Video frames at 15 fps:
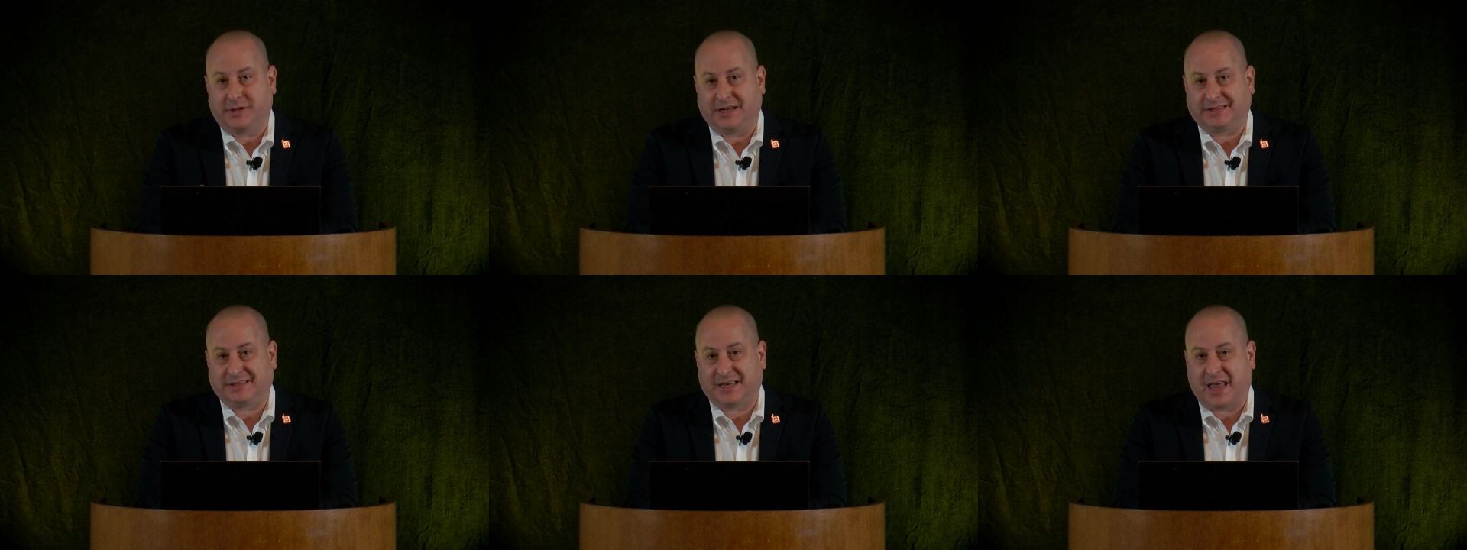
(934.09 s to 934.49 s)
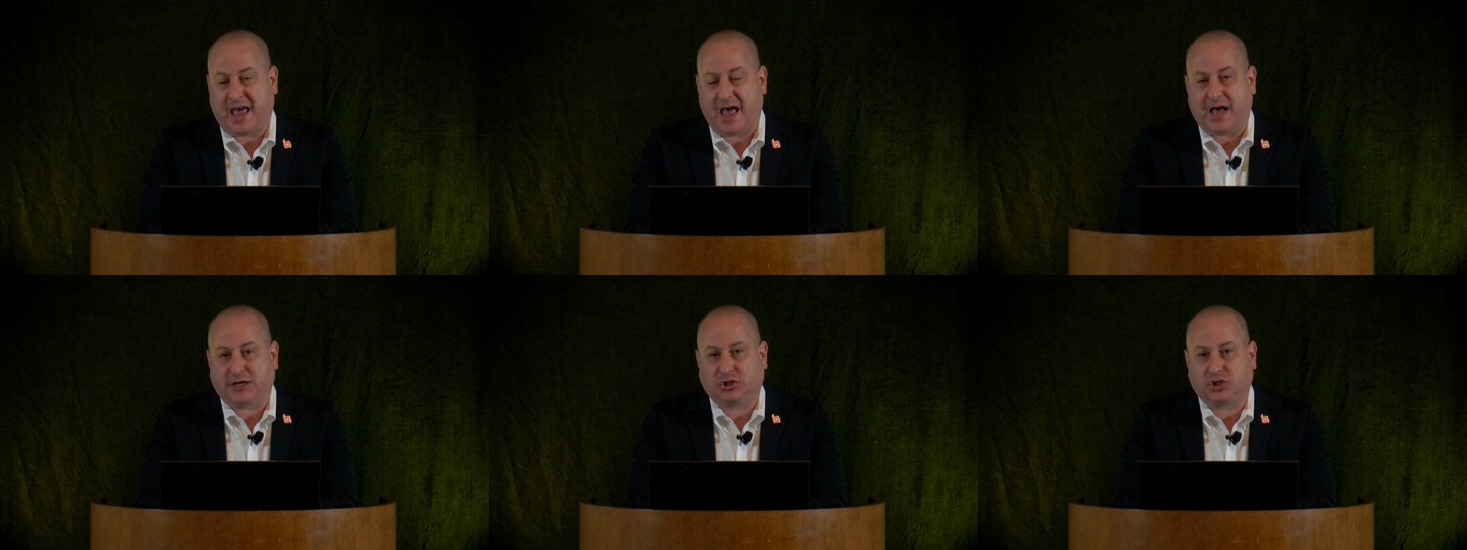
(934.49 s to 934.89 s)
it's
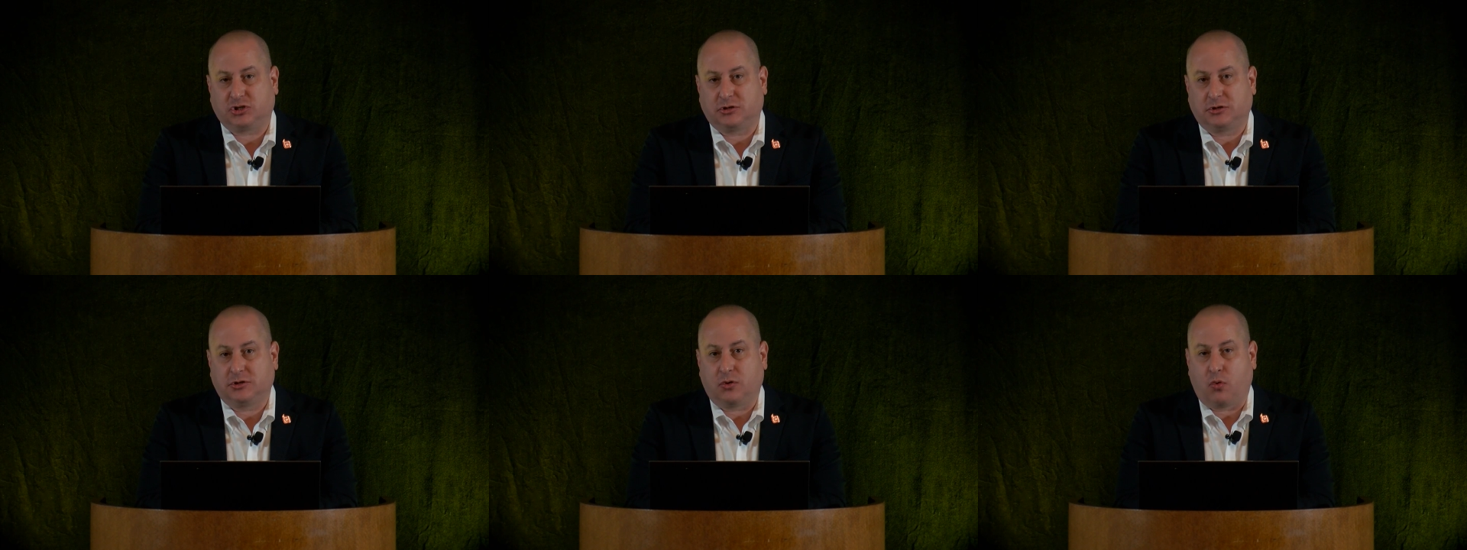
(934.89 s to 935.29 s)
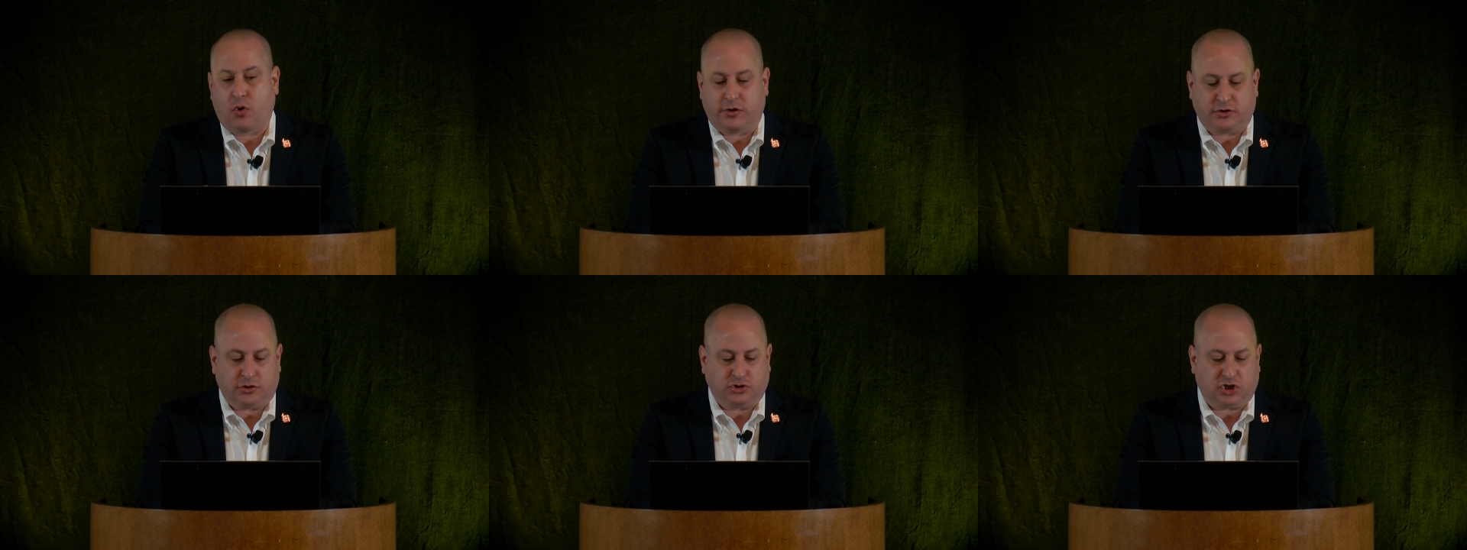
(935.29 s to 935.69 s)
cached
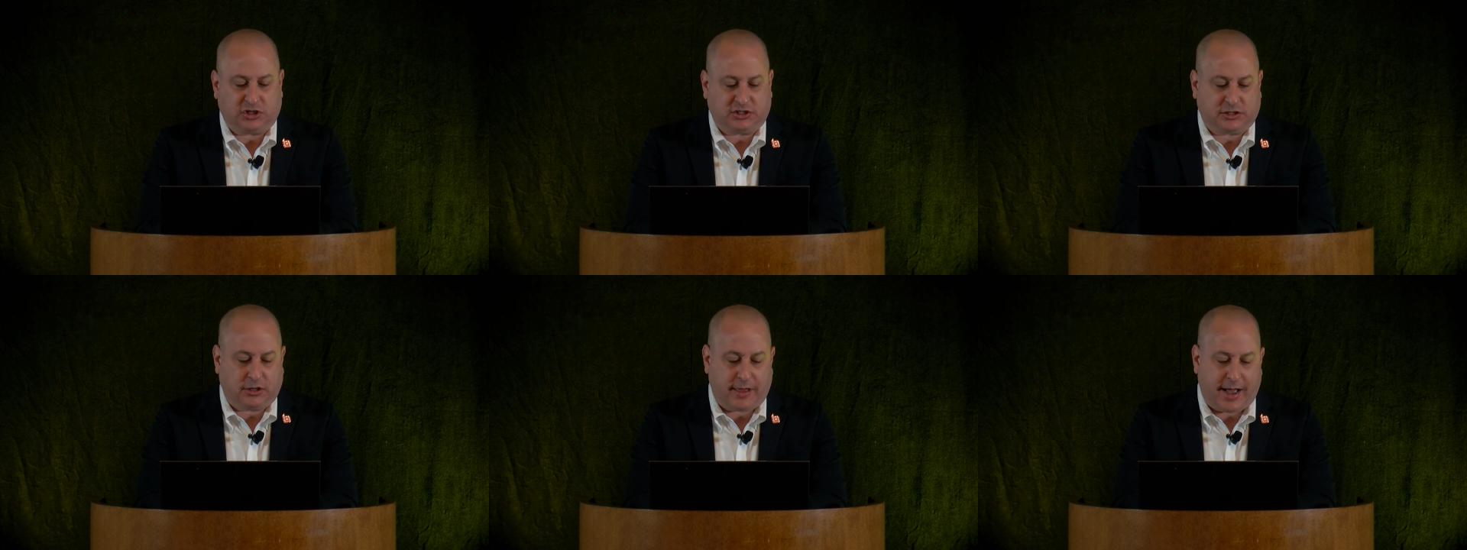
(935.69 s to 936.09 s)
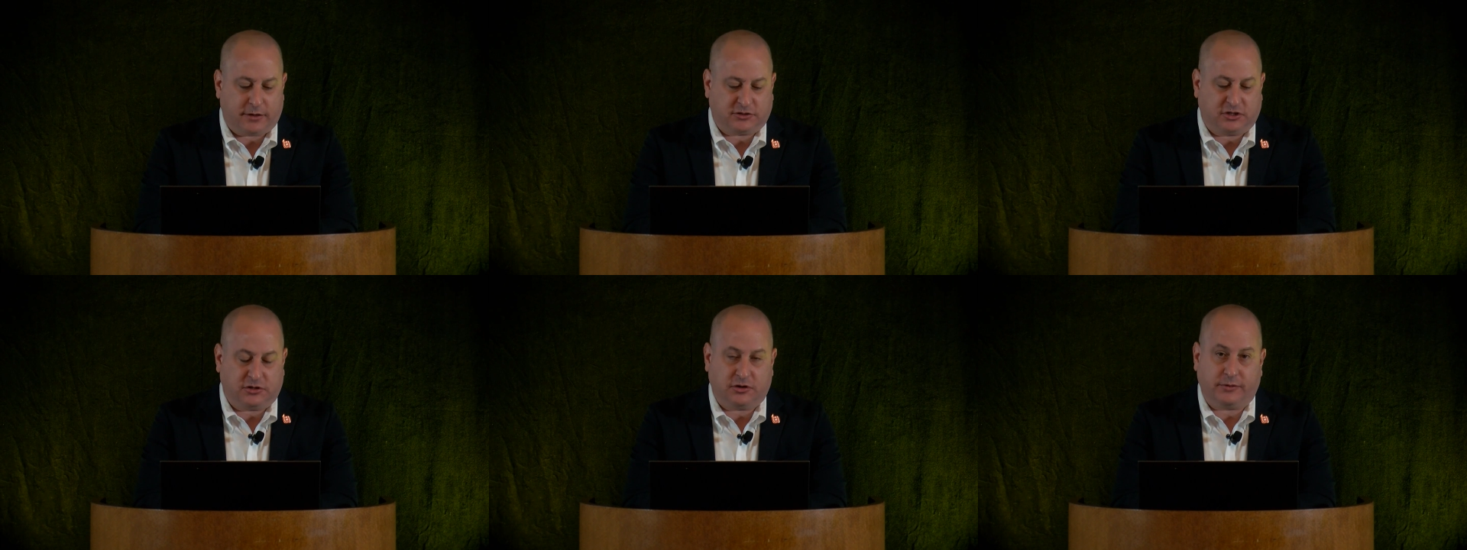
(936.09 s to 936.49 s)
or they're just
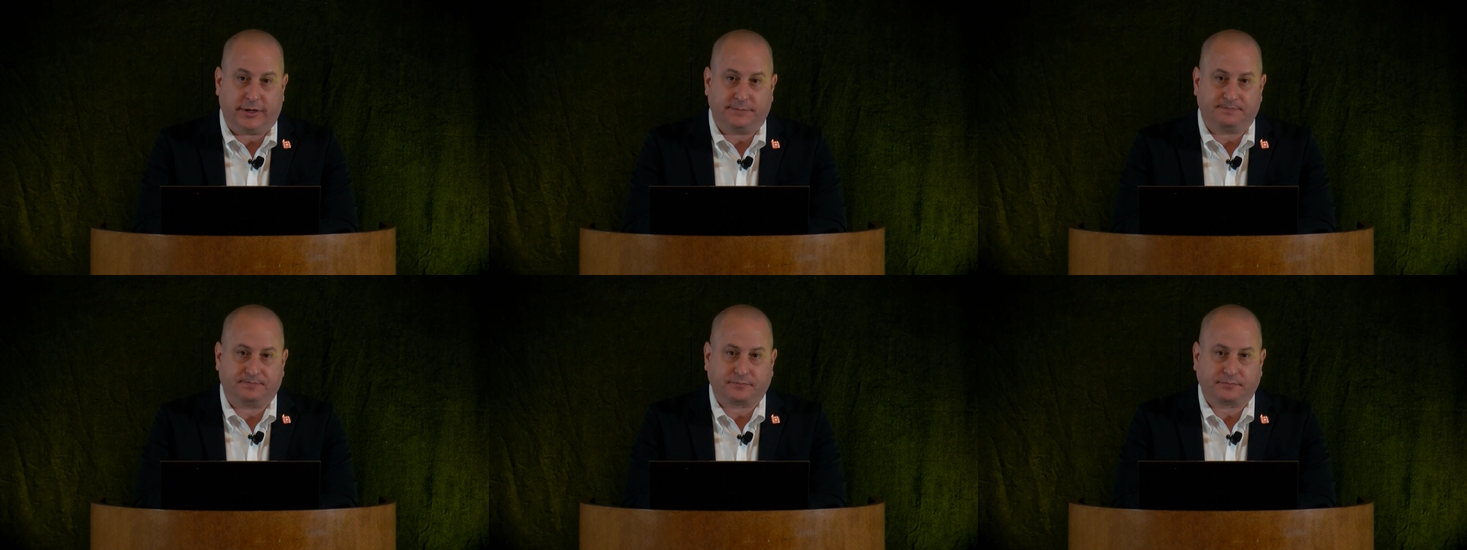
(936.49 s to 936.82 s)
allowed to do it.